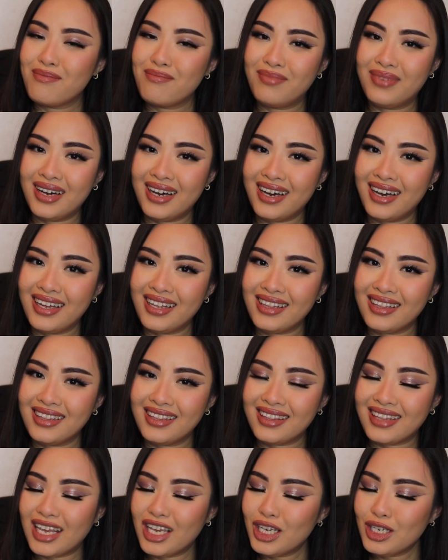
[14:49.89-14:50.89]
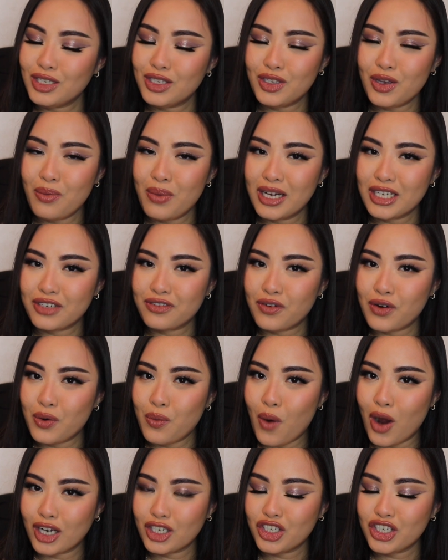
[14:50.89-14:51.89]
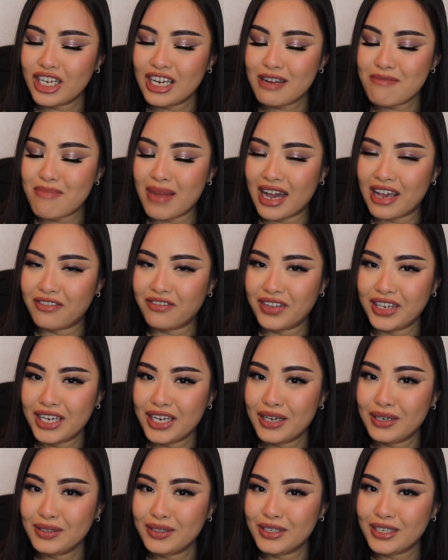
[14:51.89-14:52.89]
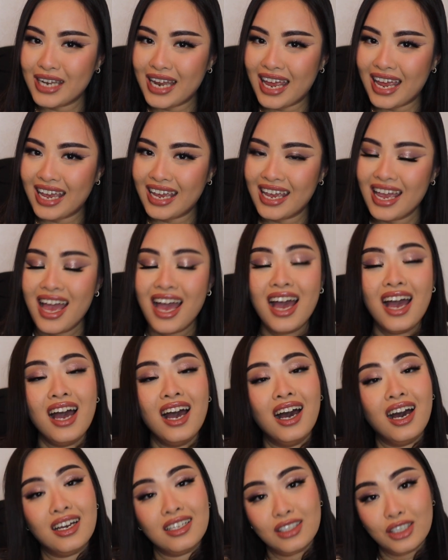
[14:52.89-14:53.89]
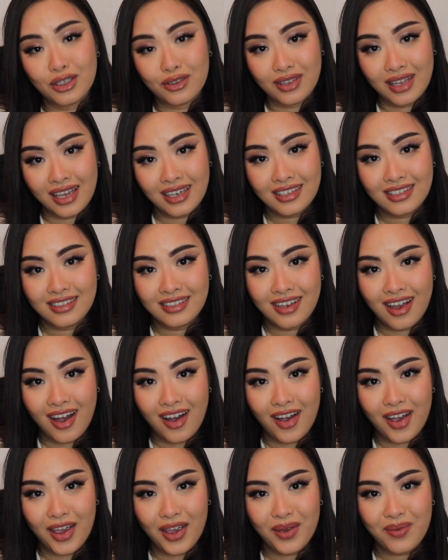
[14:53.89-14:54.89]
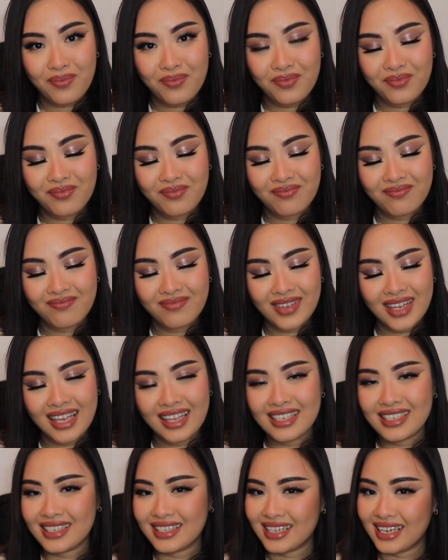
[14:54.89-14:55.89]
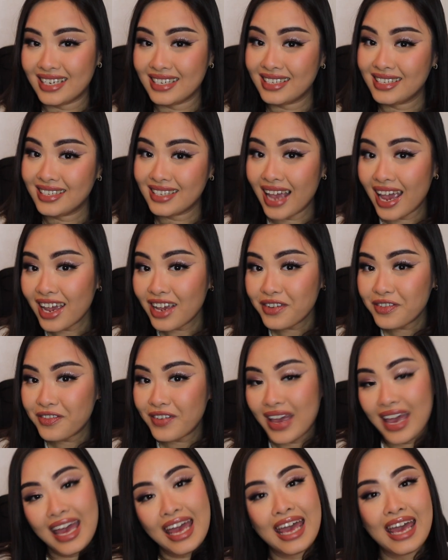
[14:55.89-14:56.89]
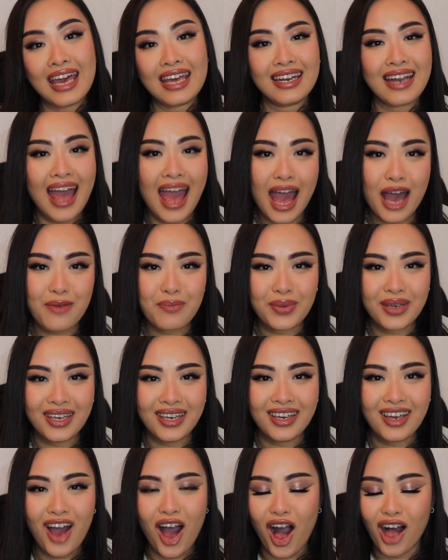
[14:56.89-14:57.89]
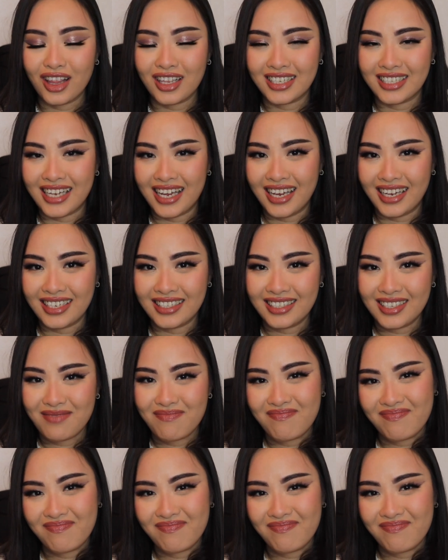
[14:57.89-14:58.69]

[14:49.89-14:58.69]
But thank you so much for watching my video today. Until next time, stay safe and happy holidays.